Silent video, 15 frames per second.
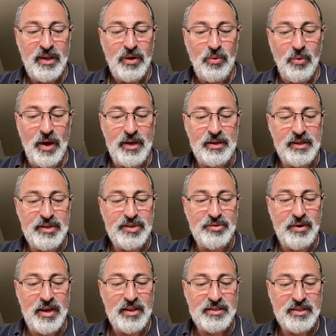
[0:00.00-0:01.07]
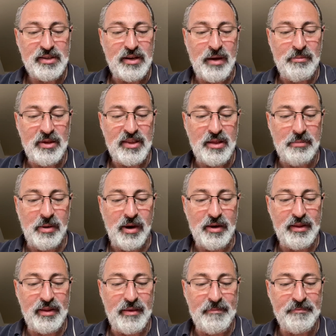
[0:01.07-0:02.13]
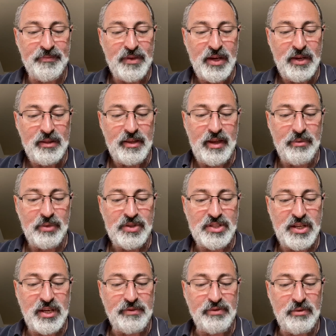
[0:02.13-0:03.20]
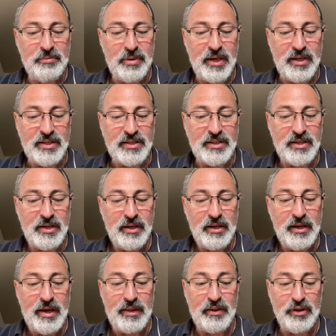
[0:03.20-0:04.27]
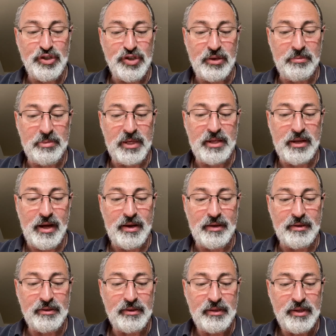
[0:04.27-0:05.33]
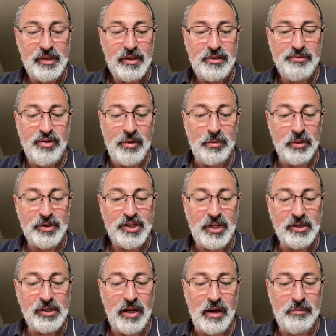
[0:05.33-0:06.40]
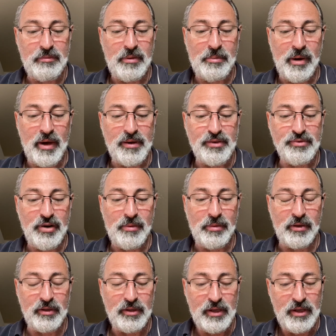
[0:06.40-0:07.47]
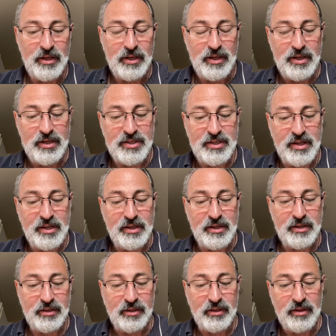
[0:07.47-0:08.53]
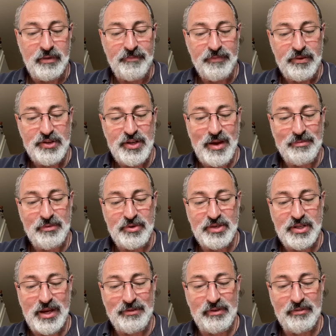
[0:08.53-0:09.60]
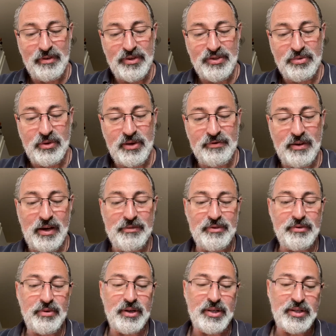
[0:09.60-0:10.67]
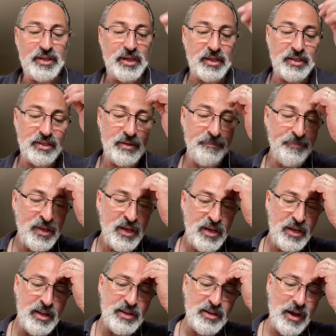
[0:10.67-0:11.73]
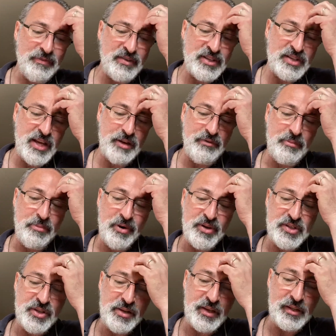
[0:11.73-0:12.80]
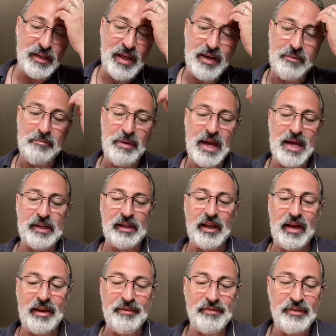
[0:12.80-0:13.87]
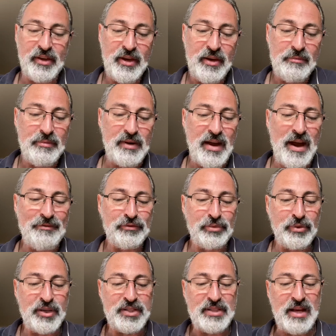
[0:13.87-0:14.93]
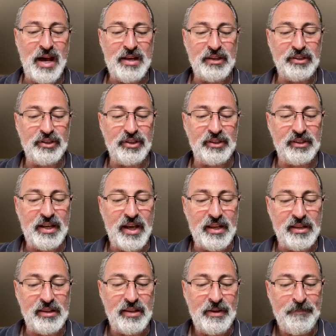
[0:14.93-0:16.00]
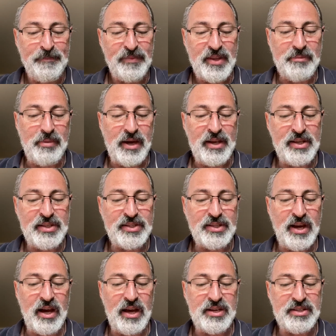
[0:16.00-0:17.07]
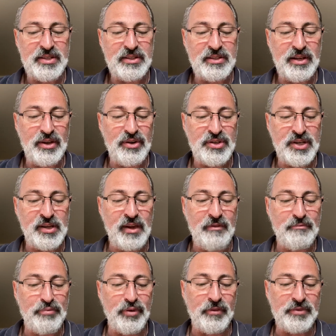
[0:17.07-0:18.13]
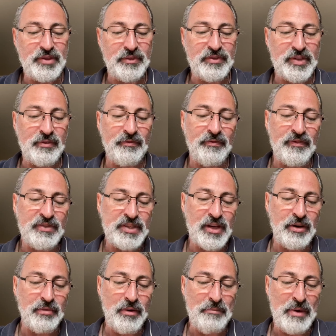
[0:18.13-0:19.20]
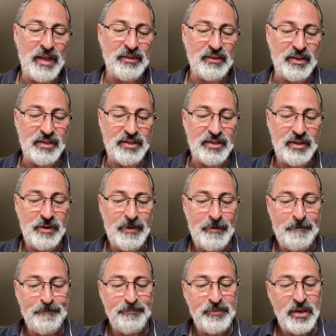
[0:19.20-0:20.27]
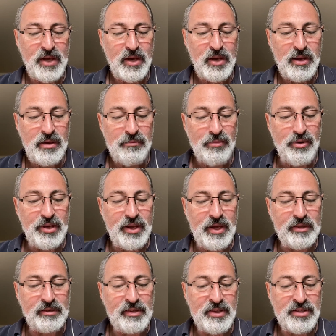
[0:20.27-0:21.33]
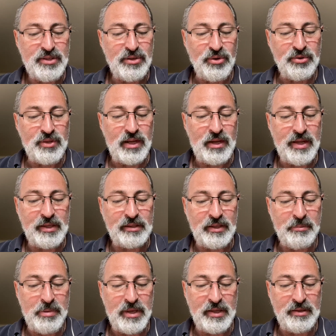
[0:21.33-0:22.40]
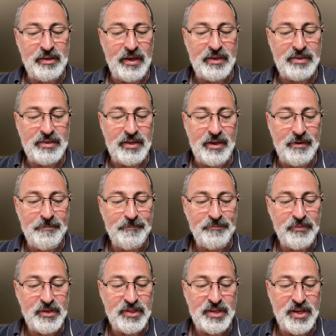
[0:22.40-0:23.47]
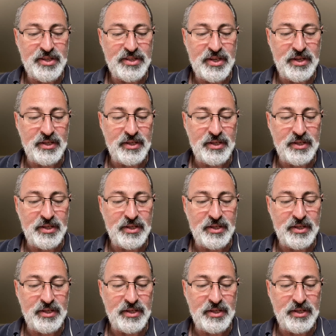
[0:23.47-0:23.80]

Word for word: When distress cometh upon them, they will seek for peace, and there shall be none. Trouble shall come upon trouble. Ezekiel chapter 7, verse 25 and 26. It is often said of a person that he led a bad life but afterwards died a good death, that by his sighs and tears he gave proofs of sincere repentance. Morientes non delicti penitentia, says St.